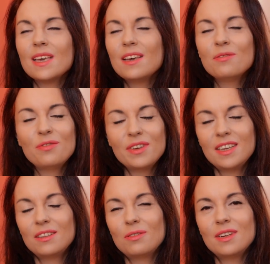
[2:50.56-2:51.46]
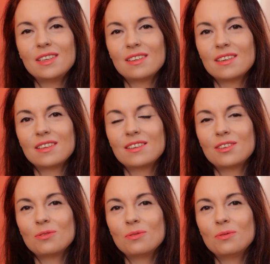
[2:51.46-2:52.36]
infinite
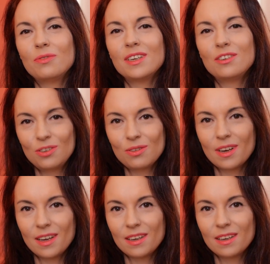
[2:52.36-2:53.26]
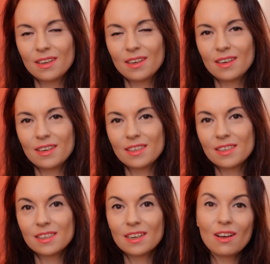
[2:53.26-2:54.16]
reasons to feel joy
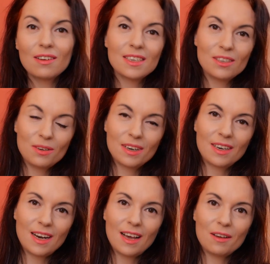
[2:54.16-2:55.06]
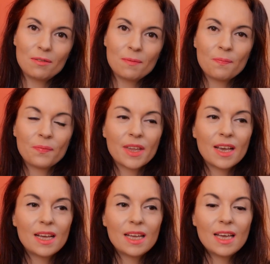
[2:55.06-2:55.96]
as long as you're alive.
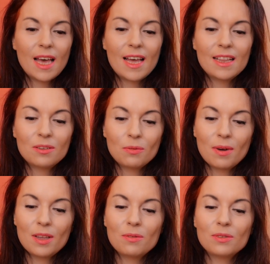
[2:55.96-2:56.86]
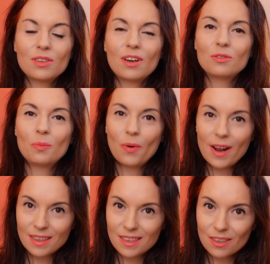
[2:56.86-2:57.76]
And when you start to
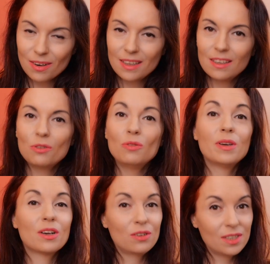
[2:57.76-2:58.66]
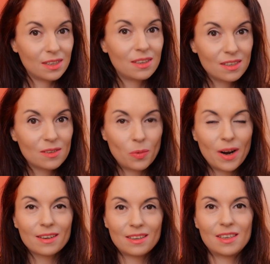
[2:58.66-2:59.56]
practice gratitude, because it is a
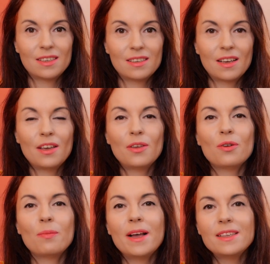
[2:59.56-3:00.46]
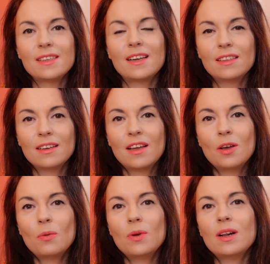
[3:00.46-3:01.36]
practice, your mindset
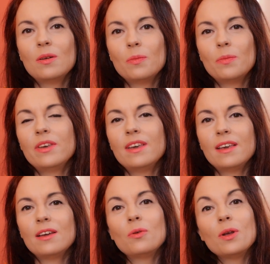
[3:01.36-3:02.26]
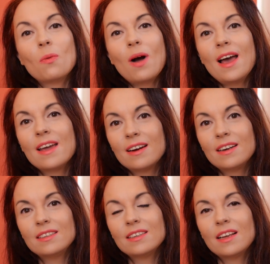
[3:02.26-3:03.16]
will be
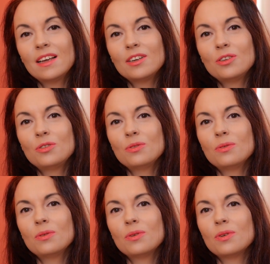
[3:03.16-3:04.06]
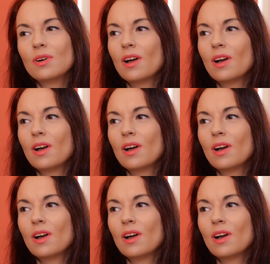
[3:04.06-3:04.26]
rewired to